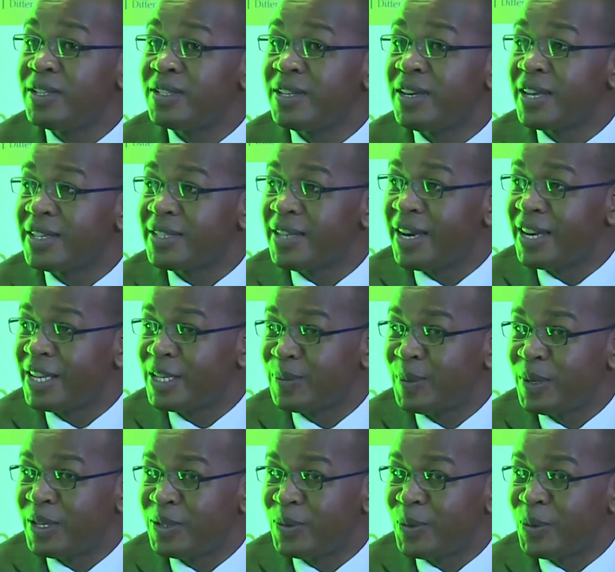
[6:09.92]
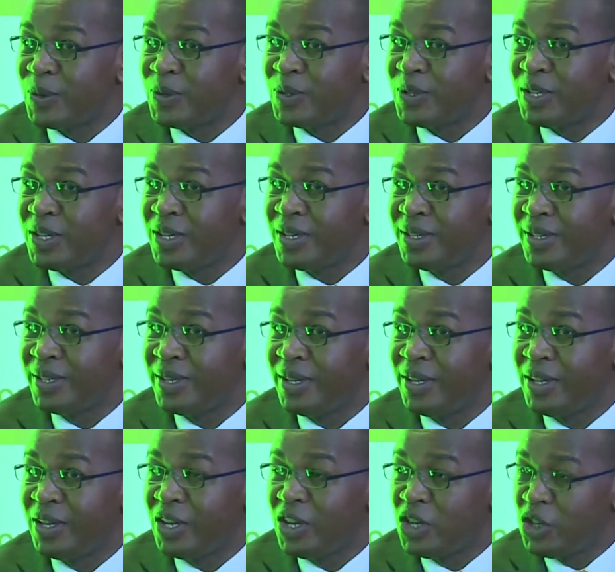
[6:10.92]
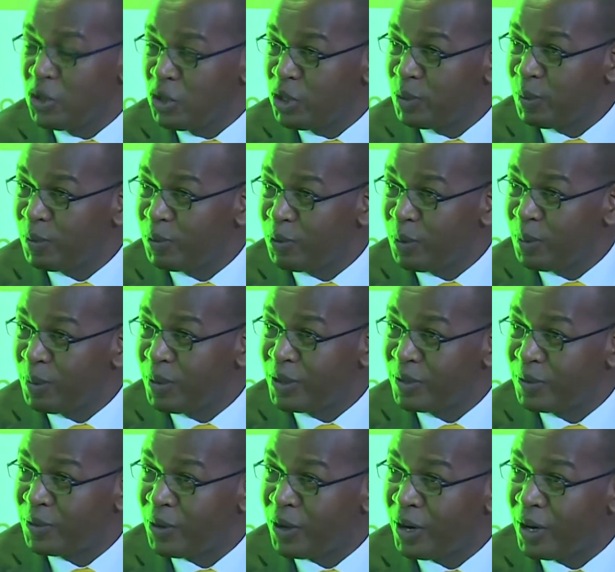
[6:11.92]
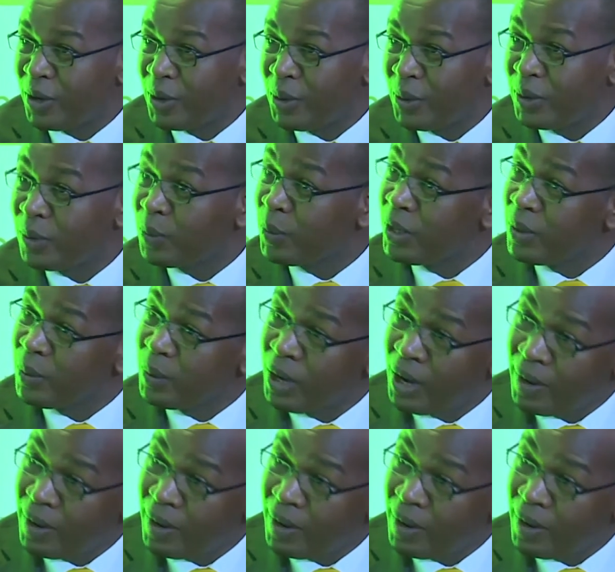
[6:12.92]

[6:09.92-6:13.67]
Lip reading: it's an exciting space. We've seen huge performance for our growth. We